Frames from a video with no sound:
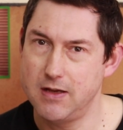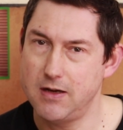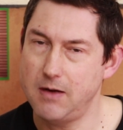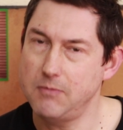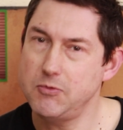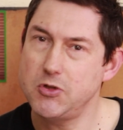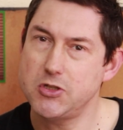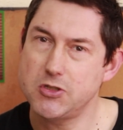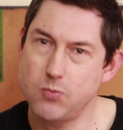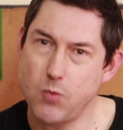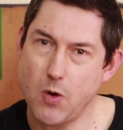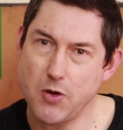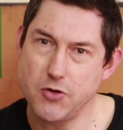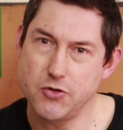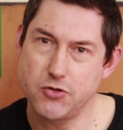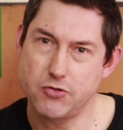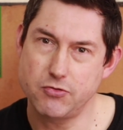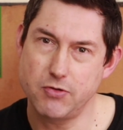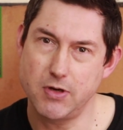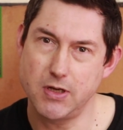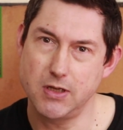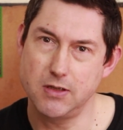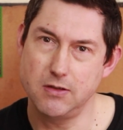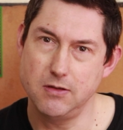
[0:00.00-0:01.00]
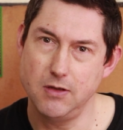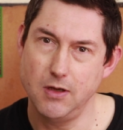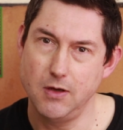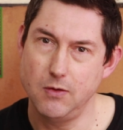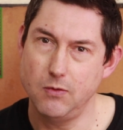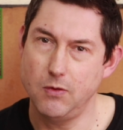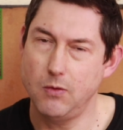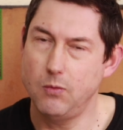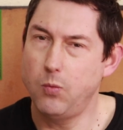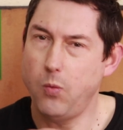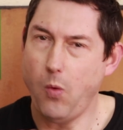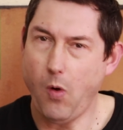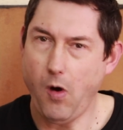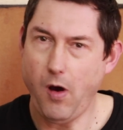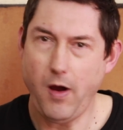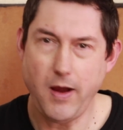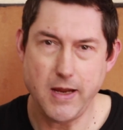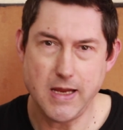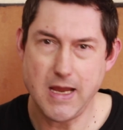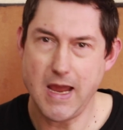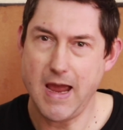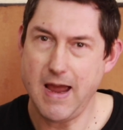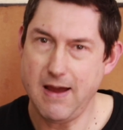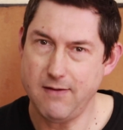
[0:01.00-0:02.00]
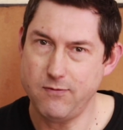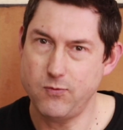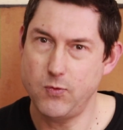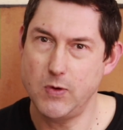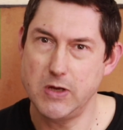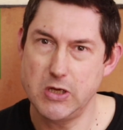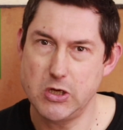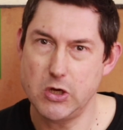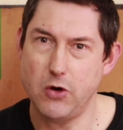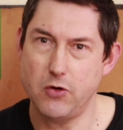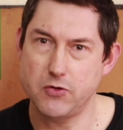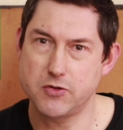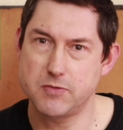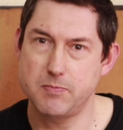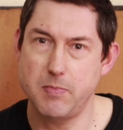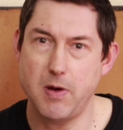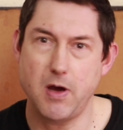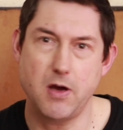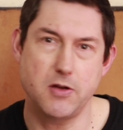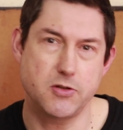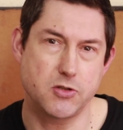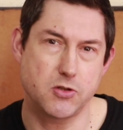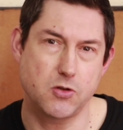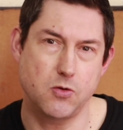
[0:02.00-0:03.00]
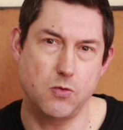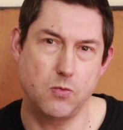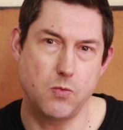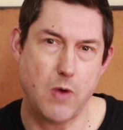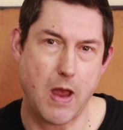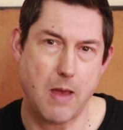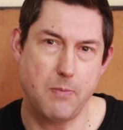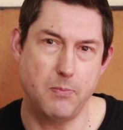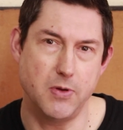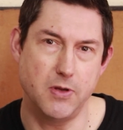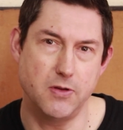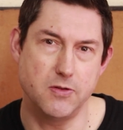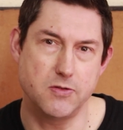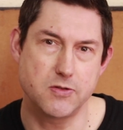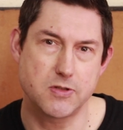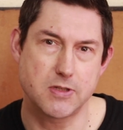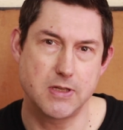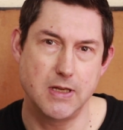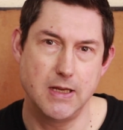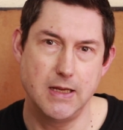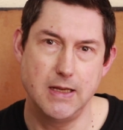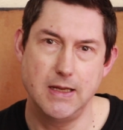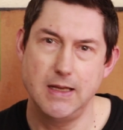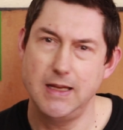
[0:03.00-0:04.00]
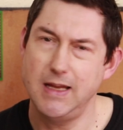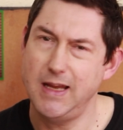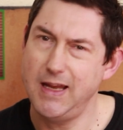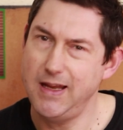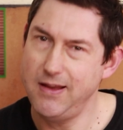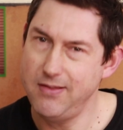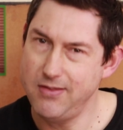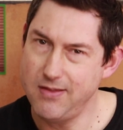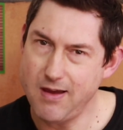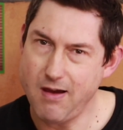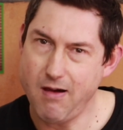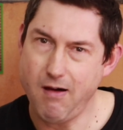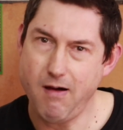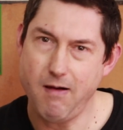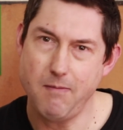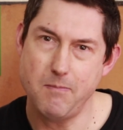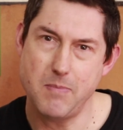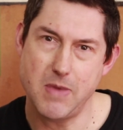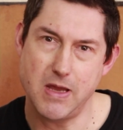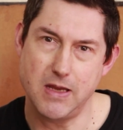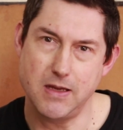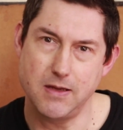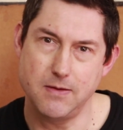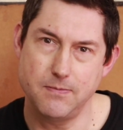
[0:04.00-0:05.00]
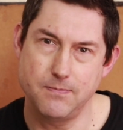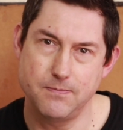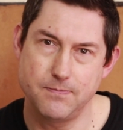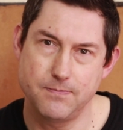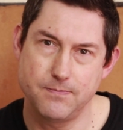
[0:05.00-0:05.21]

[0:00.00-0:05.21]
And I'm just wondering, well, why have we got particle weapons in the army?